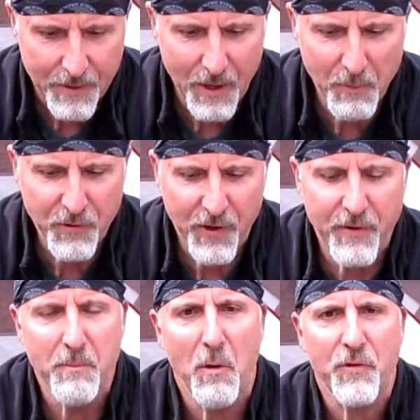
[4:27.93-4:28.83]
Number
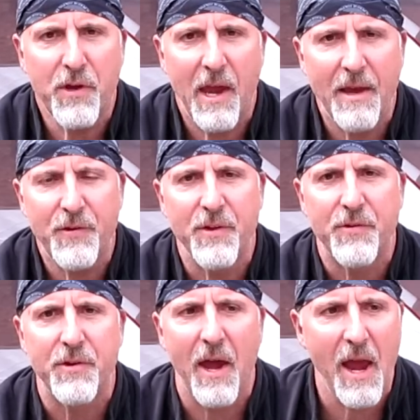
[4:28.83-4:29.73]
7, in most
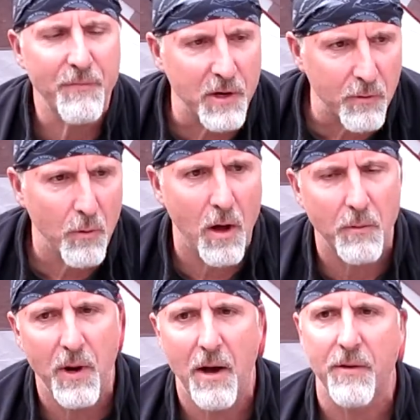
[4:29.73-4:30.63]
cases, you have to crawl
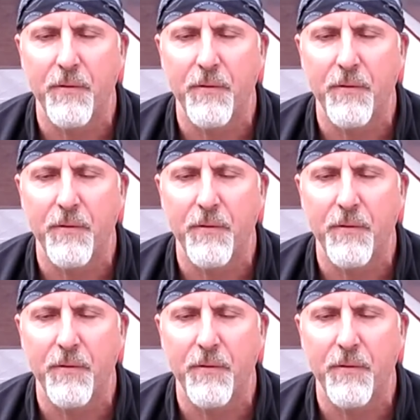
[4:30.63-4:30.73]
around.